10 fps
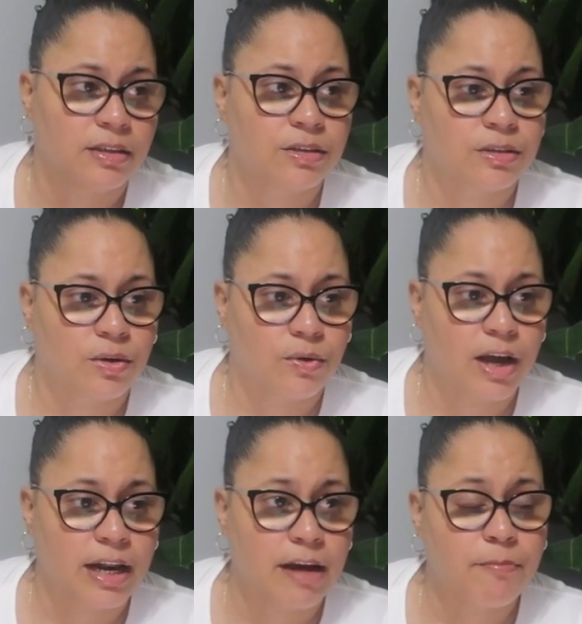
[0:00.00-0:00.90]
So,
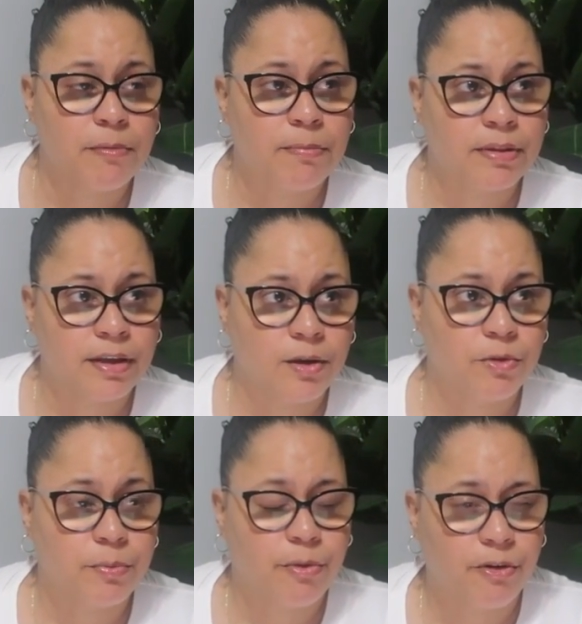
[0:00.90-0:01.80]
and I've been playing
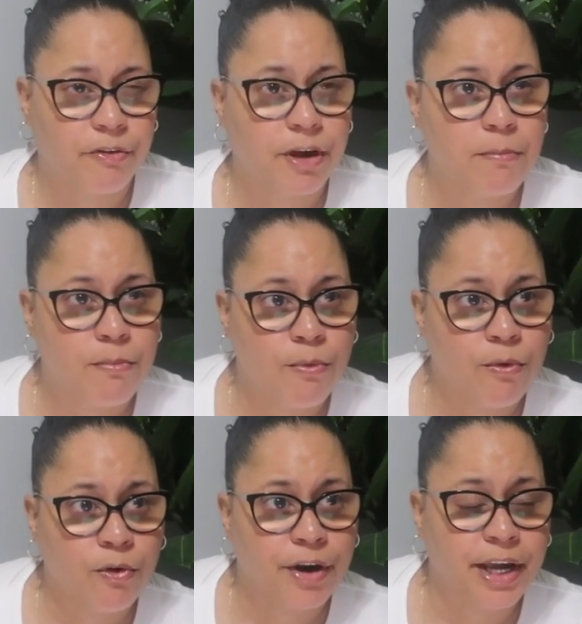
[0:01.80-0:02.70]
with Procreate
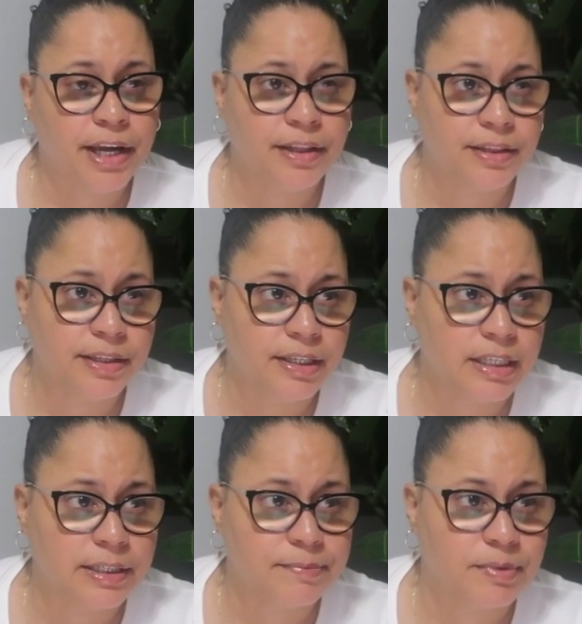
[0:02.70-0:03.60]
more in
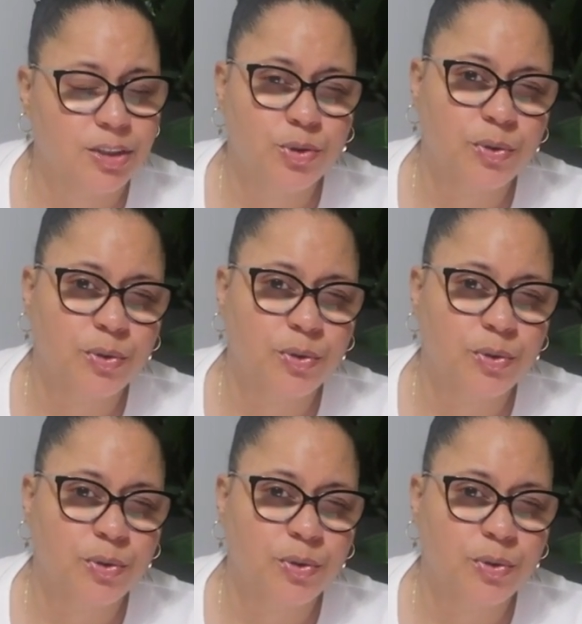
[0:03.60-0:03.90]
the